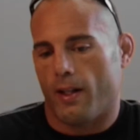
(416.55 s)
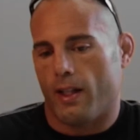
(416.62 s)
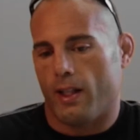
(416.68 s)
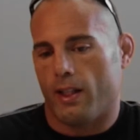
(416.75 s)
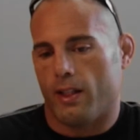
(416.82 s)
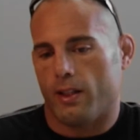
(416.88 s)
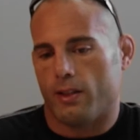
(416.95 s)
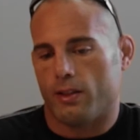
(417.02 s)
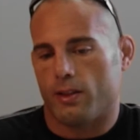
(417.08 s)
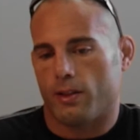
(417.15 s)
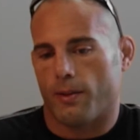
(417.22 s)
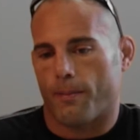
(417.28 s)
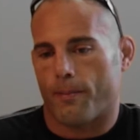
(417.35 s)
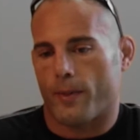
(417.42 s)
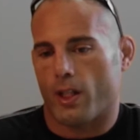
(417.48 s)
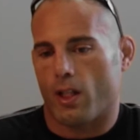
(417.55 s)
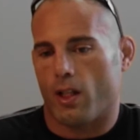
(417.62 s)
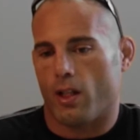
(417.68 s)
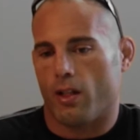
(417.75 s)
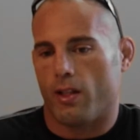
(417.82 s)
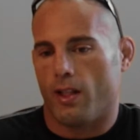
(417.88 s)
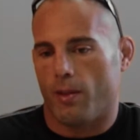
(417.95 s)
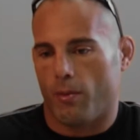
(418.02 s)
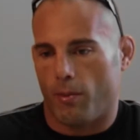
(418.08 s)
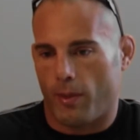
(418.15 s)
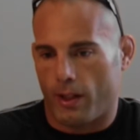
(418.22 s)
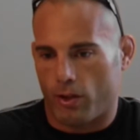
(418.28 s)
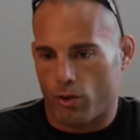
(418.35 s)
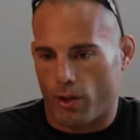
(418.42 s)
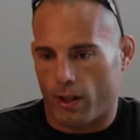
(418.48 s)
is the
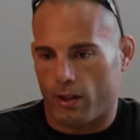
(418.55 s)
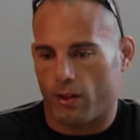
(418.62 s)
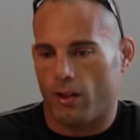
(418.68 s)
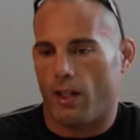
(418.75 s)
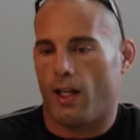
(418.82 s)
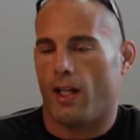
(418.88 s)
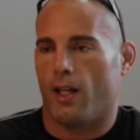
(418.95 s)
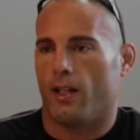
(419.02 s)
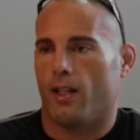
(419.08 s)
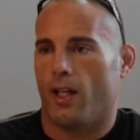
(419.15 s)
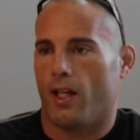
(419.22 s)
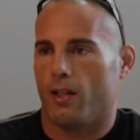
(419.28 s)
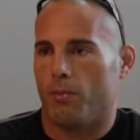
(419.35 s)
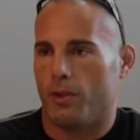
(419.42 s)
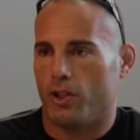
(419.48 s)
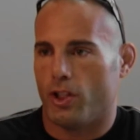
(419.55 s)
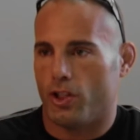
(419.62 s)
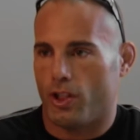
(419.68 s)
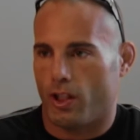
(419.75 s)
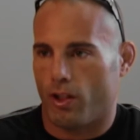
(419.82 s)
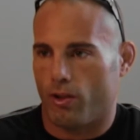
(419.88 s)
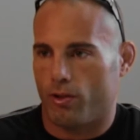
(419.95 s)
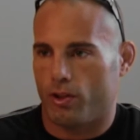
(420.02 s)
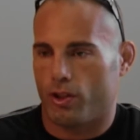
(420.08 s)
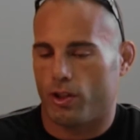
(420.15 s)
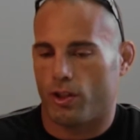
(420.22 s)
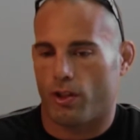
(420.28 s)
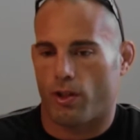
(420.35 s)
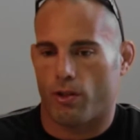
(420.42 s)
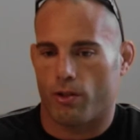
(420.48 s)
MMA trainer and head BJJ
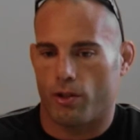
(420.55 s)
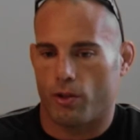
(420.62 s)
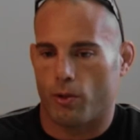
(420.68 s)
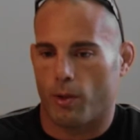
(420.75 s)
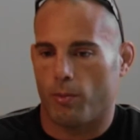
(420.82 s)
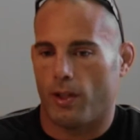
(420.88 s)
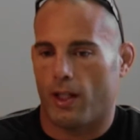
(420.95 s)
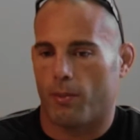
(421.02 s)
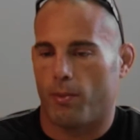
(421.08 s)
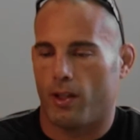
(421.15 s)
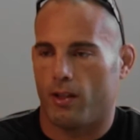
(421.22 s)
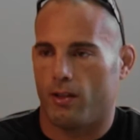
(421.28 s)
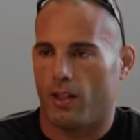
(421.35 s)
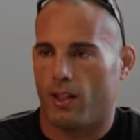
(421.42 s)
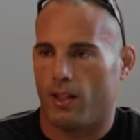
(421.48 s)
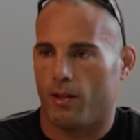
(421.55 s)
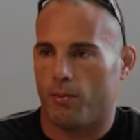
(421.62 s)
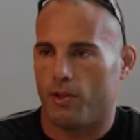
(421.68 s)
coach, 3rd degree black belt and